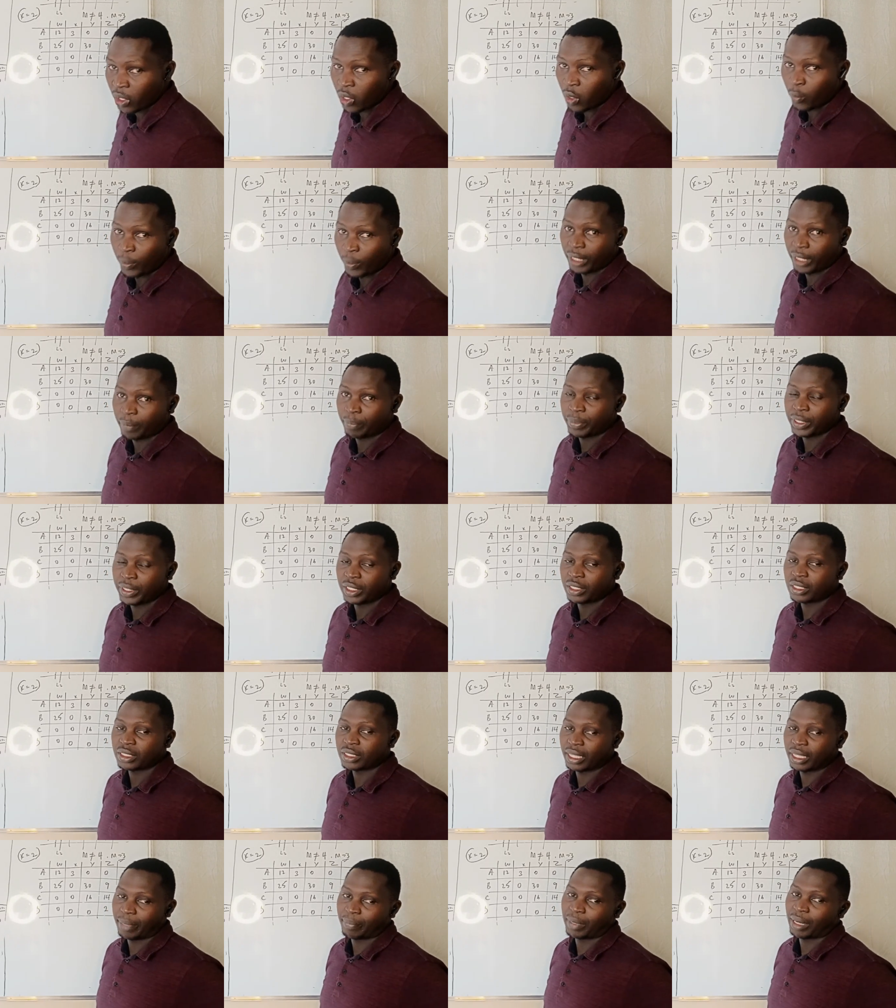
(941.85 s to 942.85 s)
we repeat
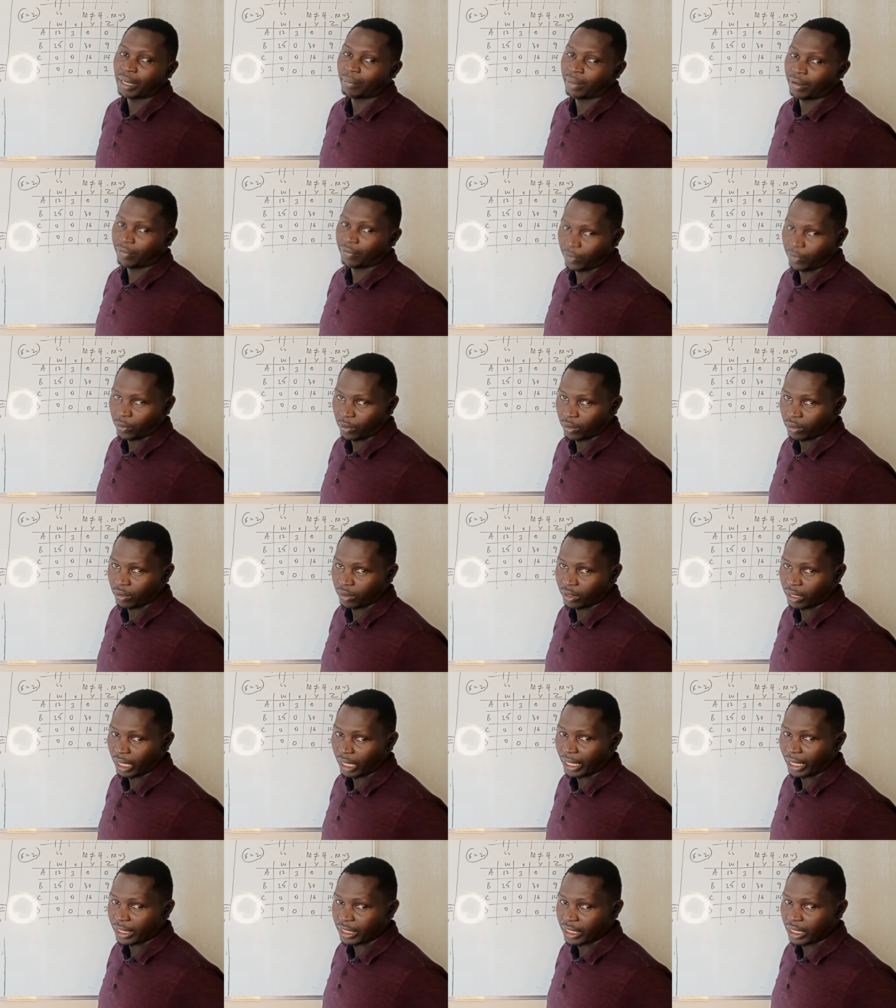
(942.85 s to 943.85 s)
step number 4
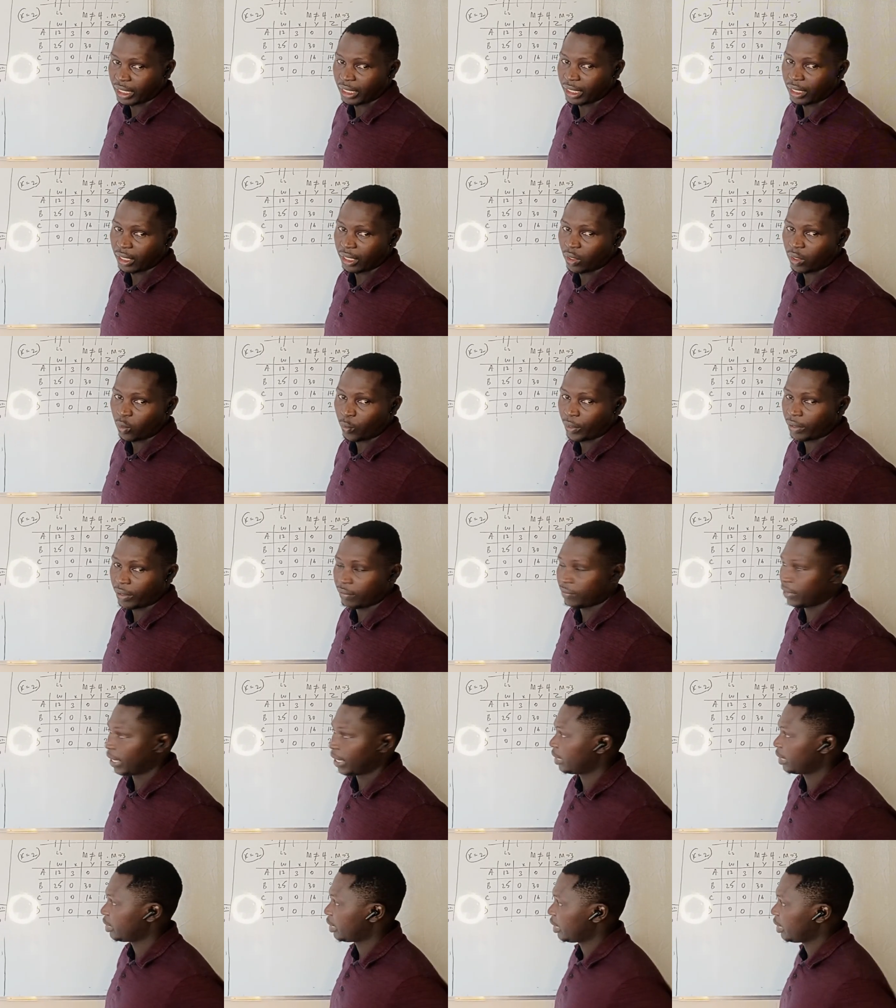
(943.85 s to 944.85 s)
until we
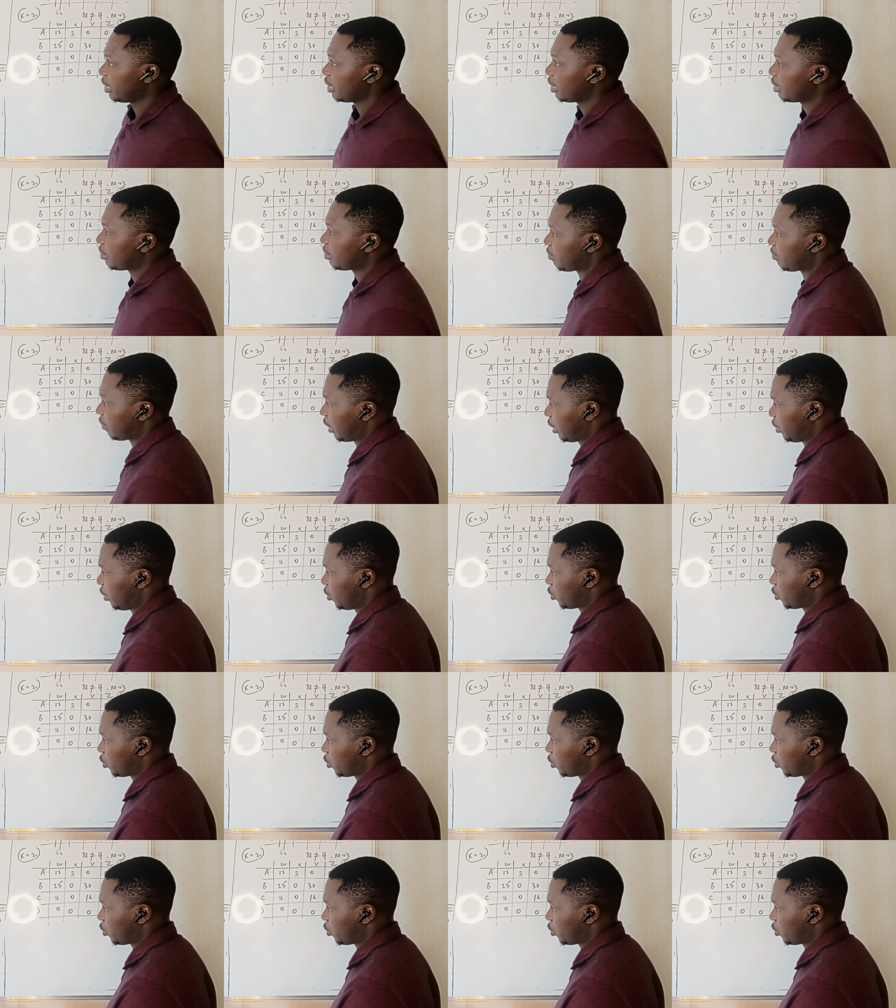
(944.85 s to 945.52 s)
find a final